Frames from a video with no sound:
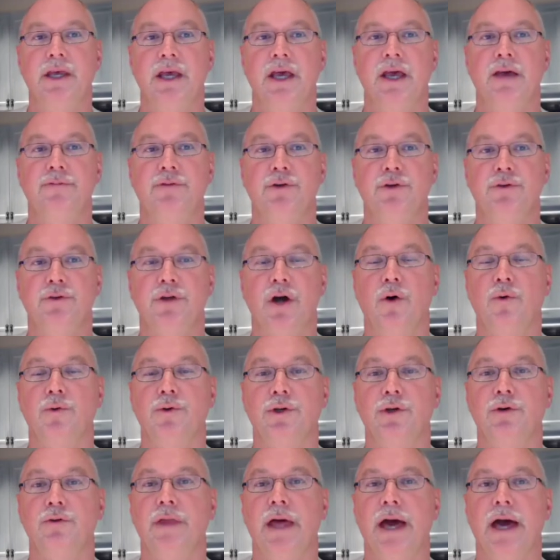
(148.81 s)
If you don't
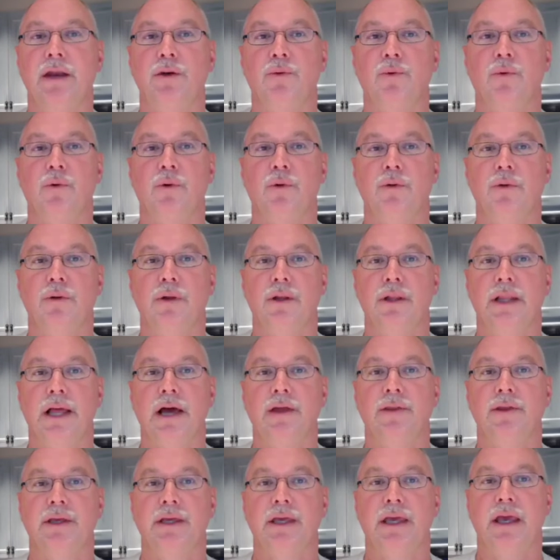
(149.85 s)
do that, it will
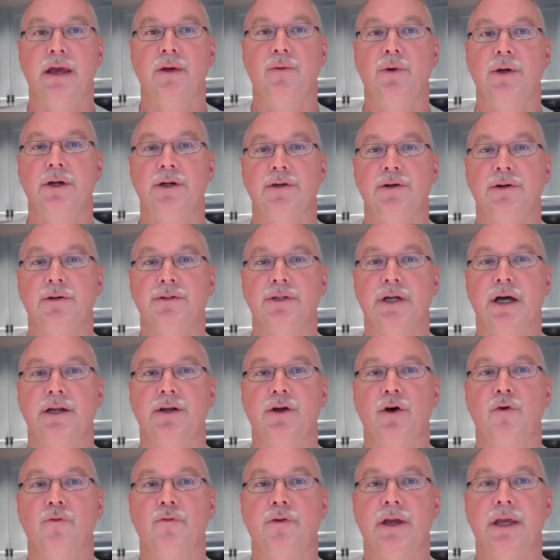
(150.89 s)
allow the can, when it turns on,
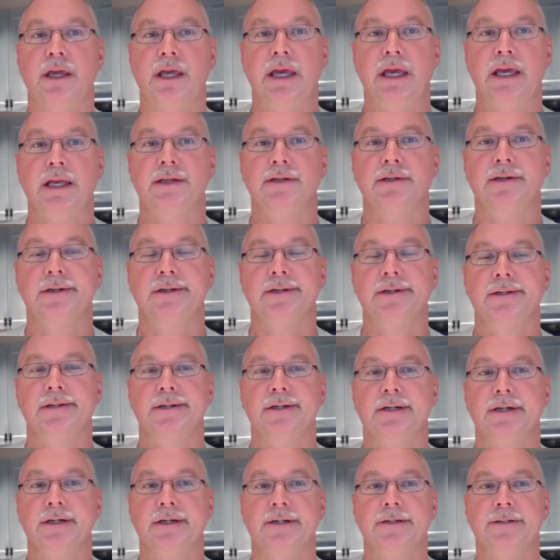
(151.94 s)
to overheat,
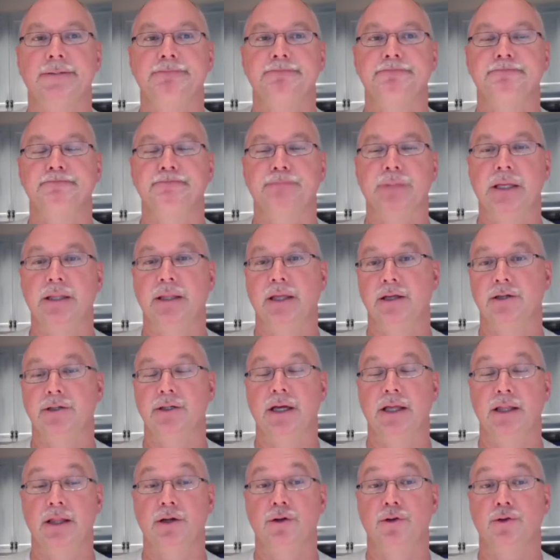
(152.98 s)
and
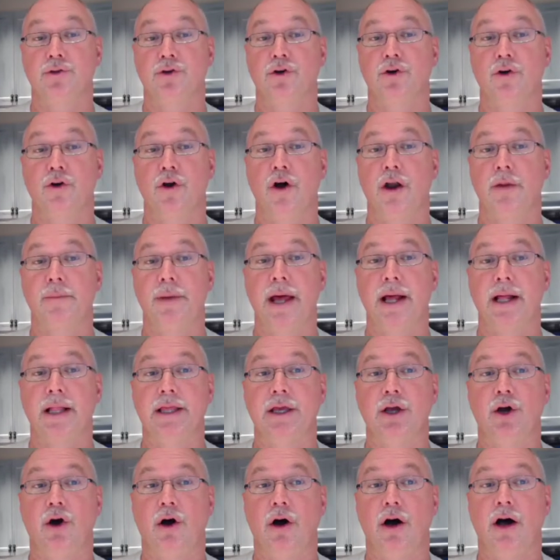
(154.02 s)
they'll turn
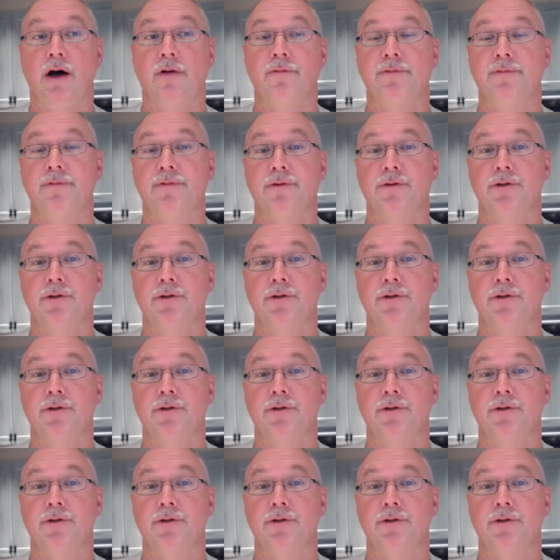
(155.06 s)
automatically off.